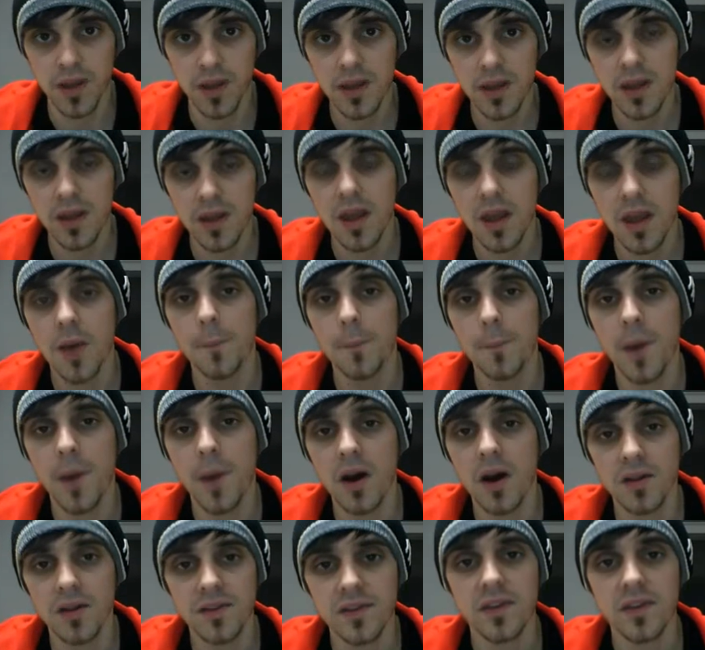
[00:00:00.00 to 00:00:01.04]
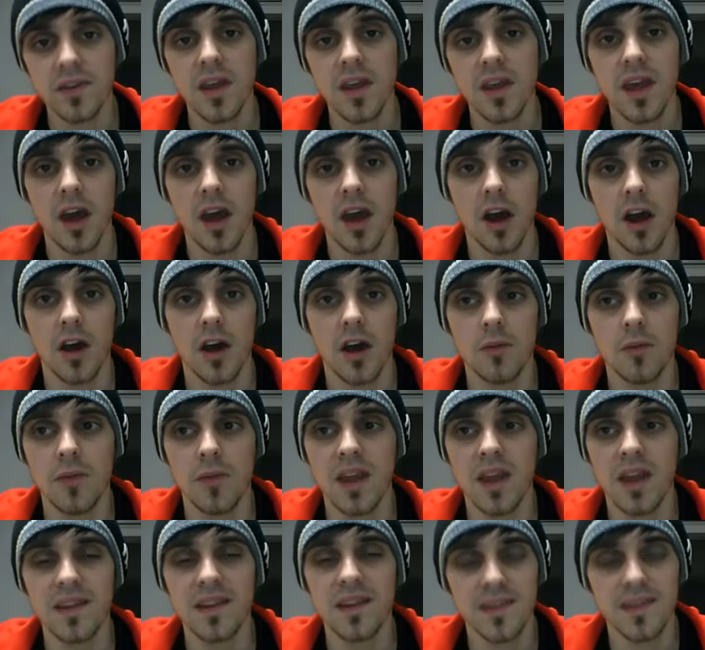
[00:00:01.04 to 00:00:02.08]
be, but
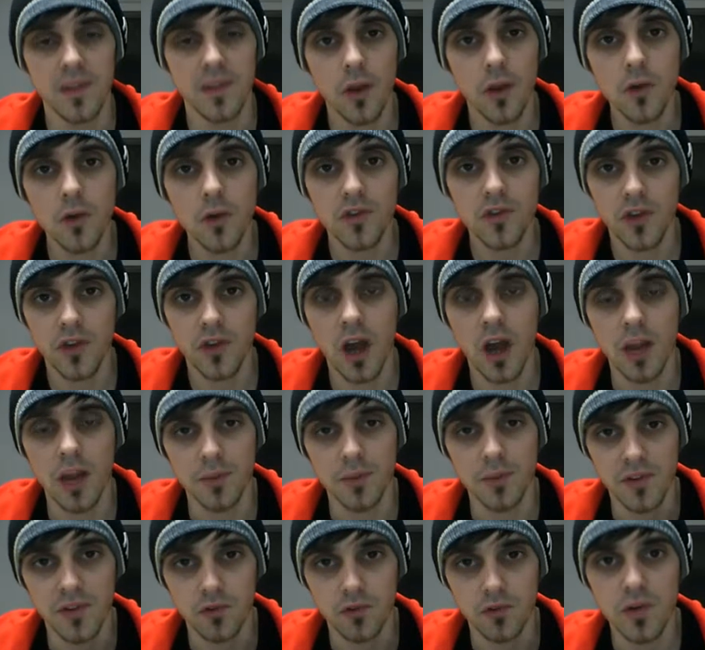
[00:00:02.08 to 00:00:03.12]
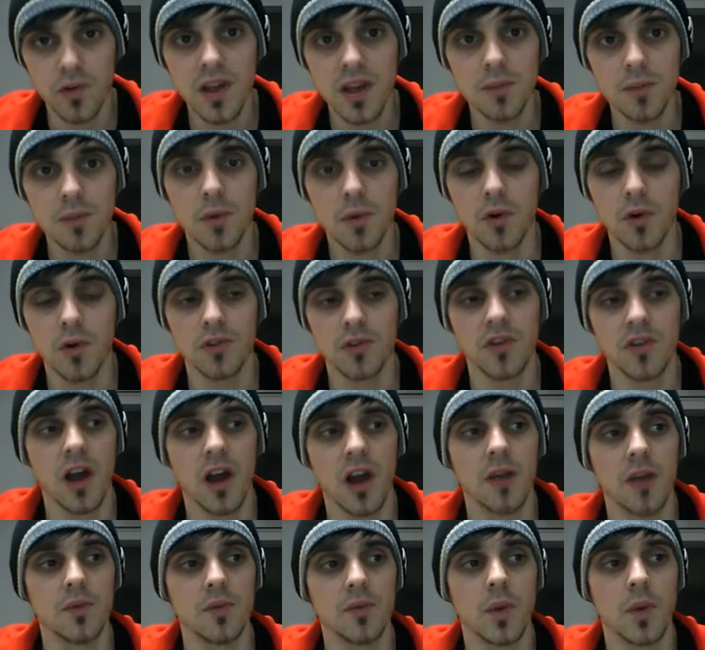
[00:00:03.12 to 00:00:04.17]
it's those times, it's really important
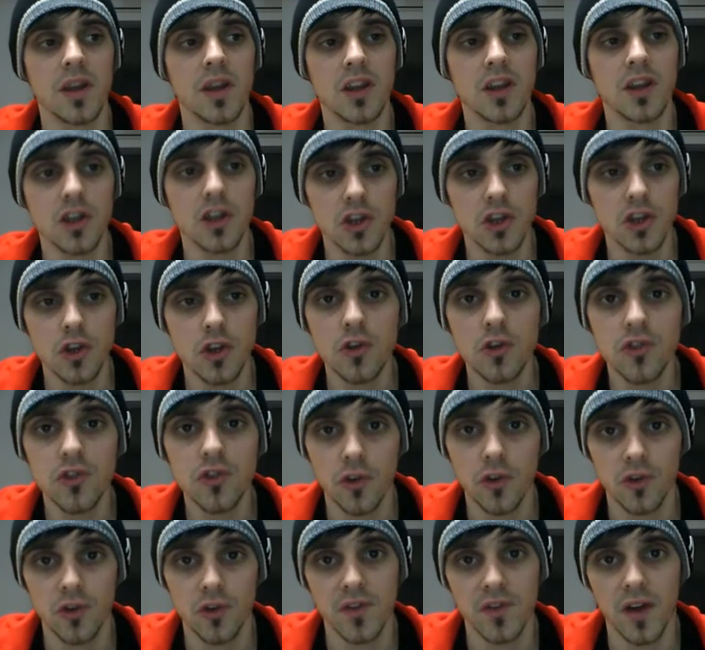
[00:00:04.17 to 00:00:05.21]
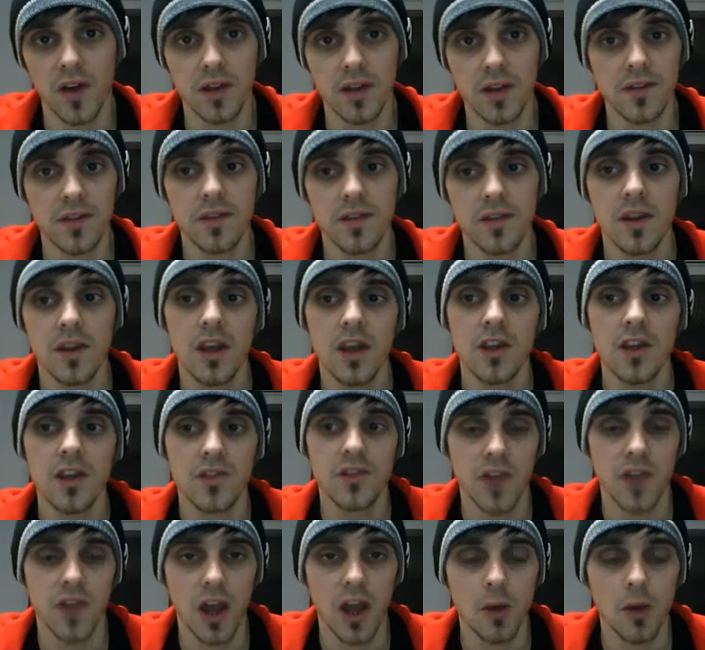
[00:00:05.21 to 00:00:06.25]
times where you can use those funds
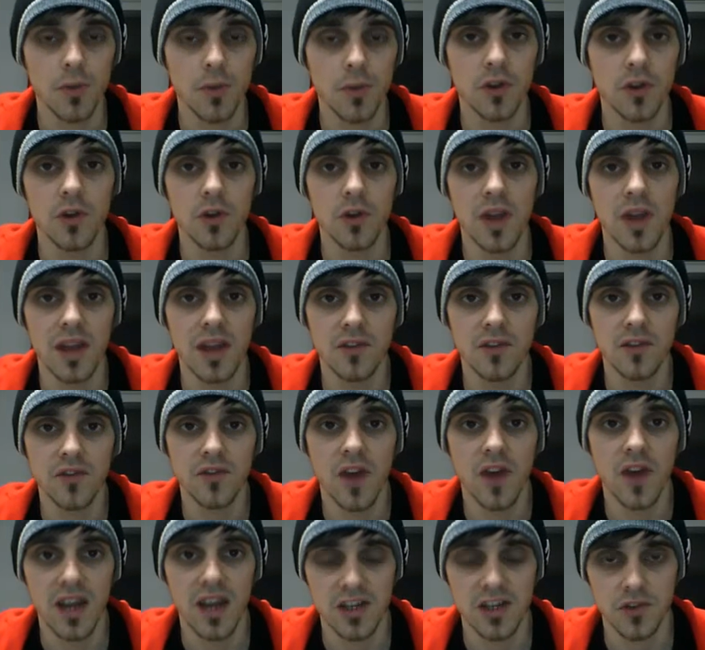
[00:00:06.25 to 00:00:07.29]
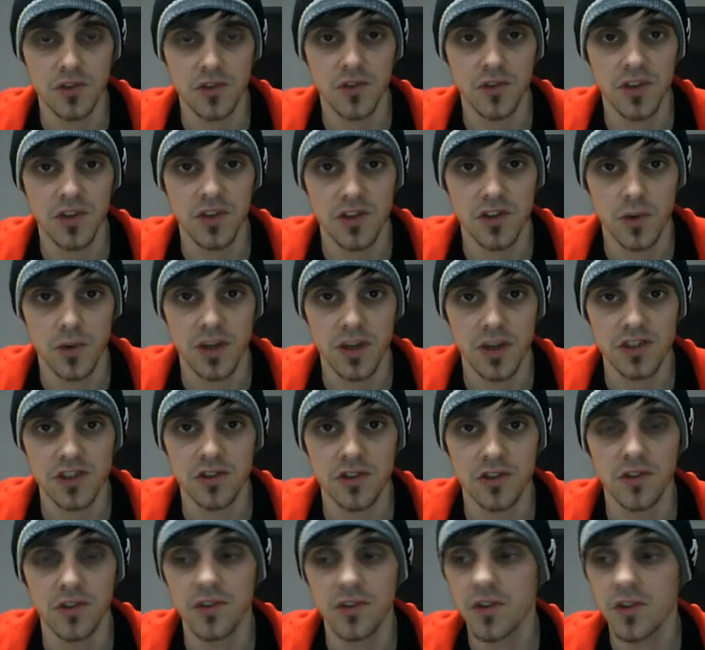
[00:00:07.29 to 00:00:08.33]
to help you in financial
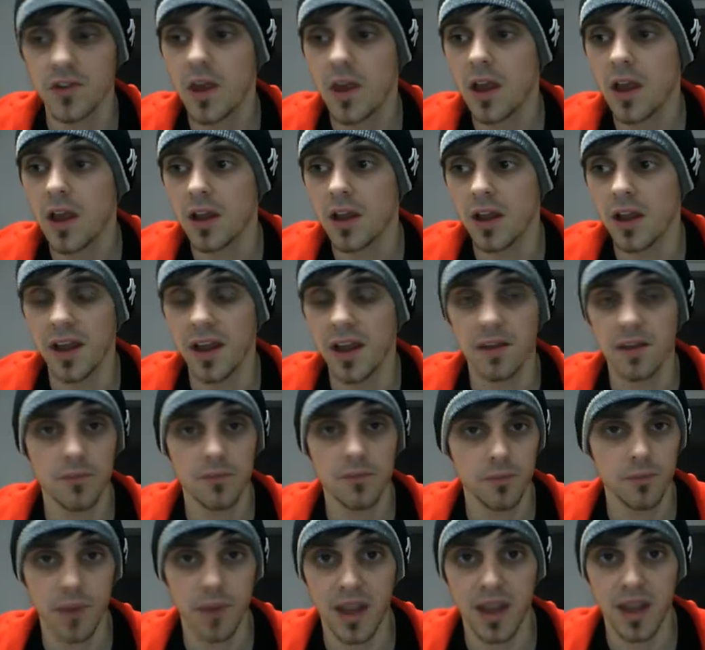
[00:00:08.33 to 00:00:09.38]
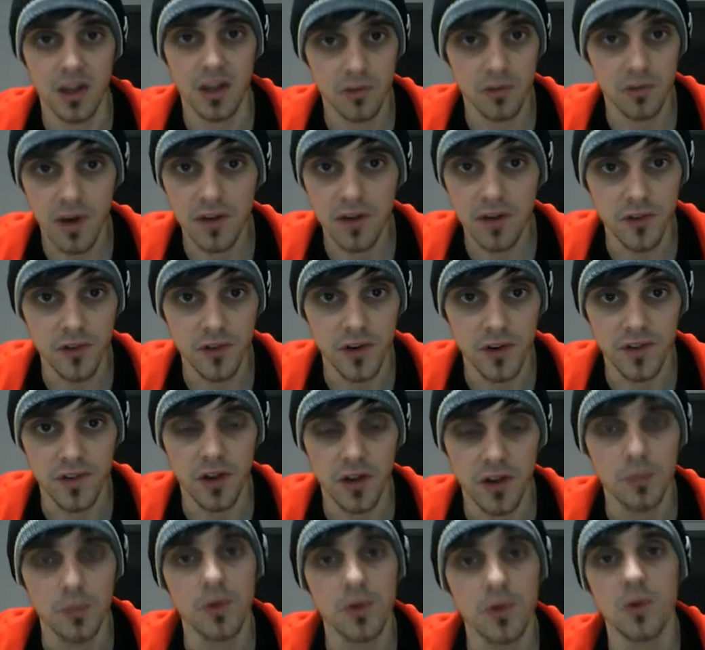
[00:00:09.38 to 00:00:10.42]
situations like paying the rent, for
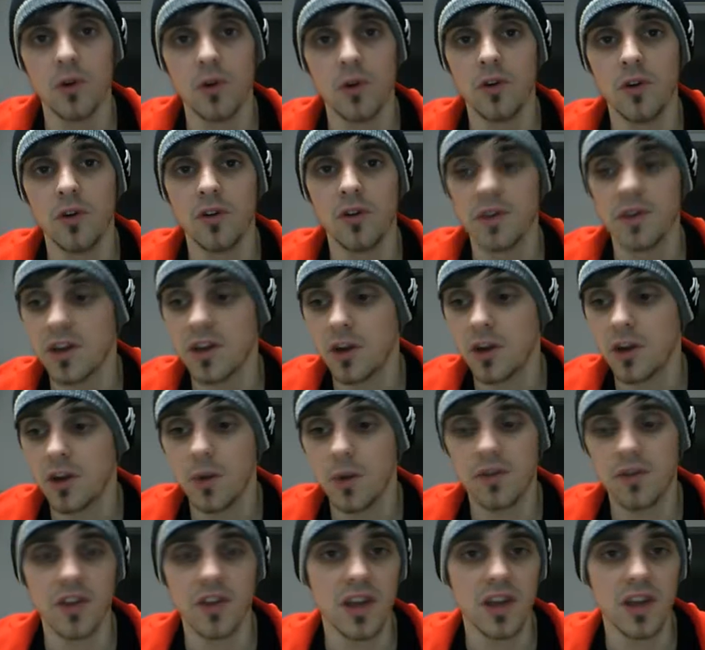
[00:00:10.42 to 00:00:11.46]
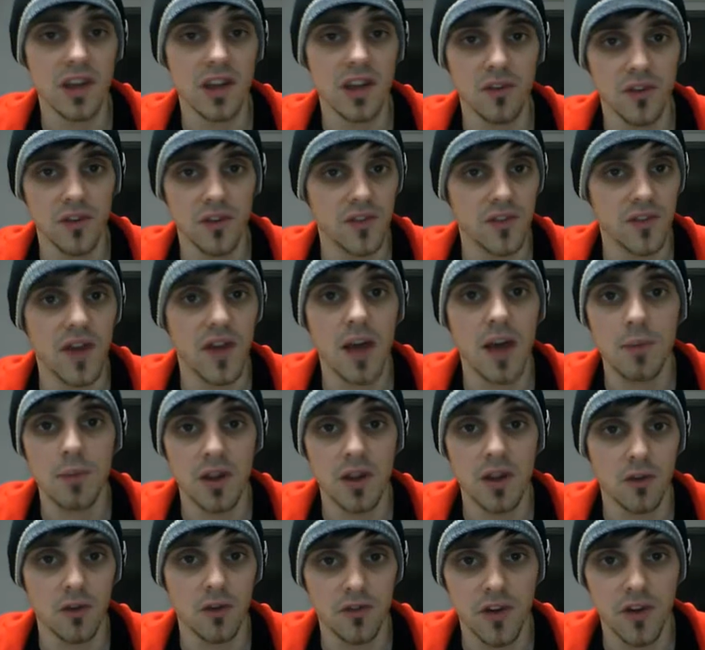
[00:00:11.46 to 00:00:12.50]
example, or whether you need it for
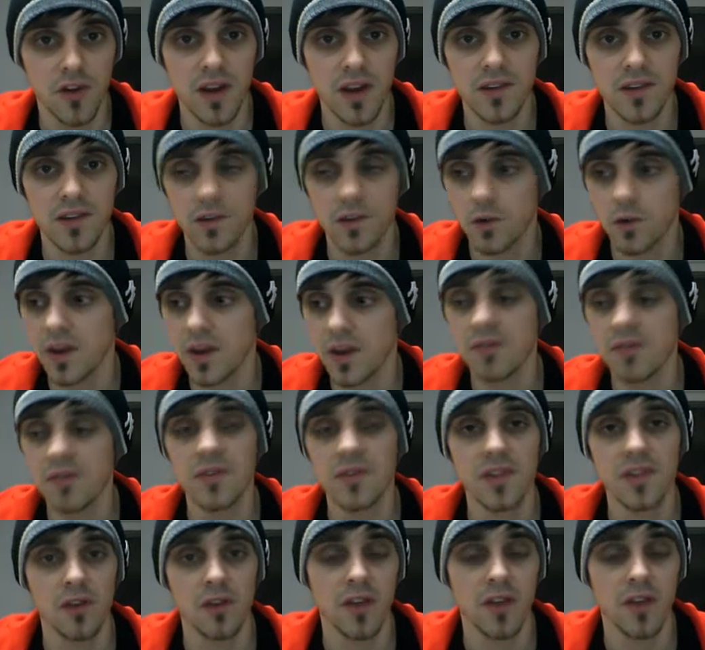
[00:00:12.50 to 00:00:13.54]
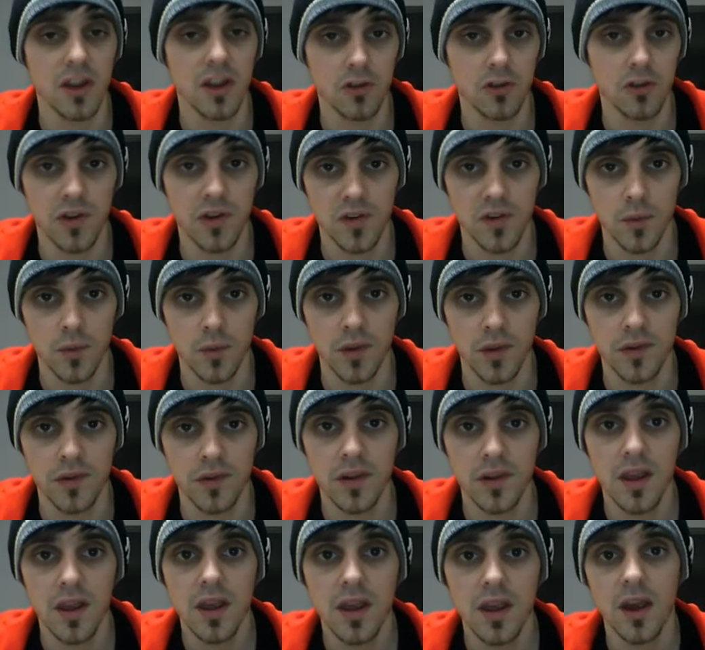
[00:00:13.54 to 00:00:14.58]
family or friends, or even stuff like Christmas.